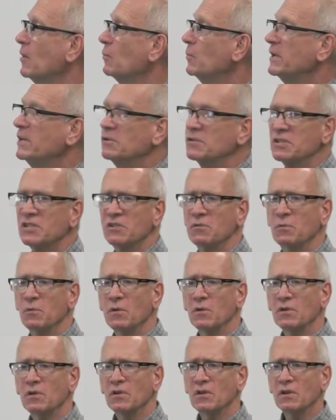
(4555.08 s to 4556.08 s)
We used to
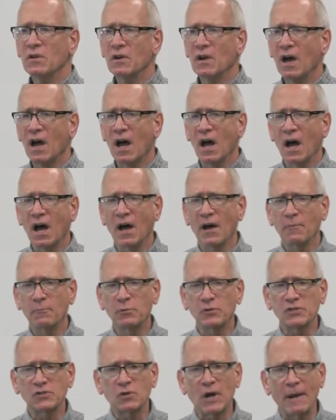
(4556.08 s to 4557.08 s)
uh,
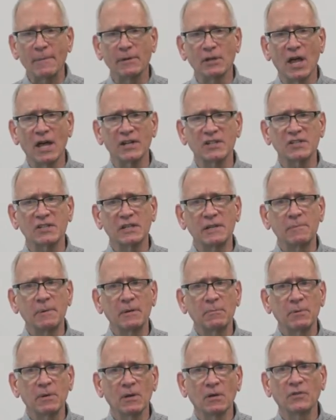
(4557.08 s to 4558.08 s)
prescribe a lot of
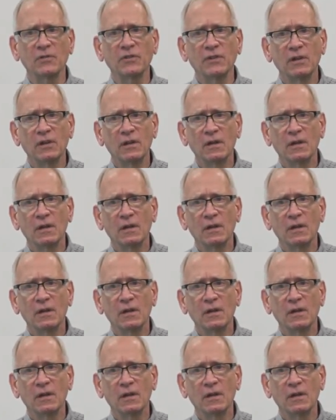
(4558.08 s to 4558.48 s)
sleeping pills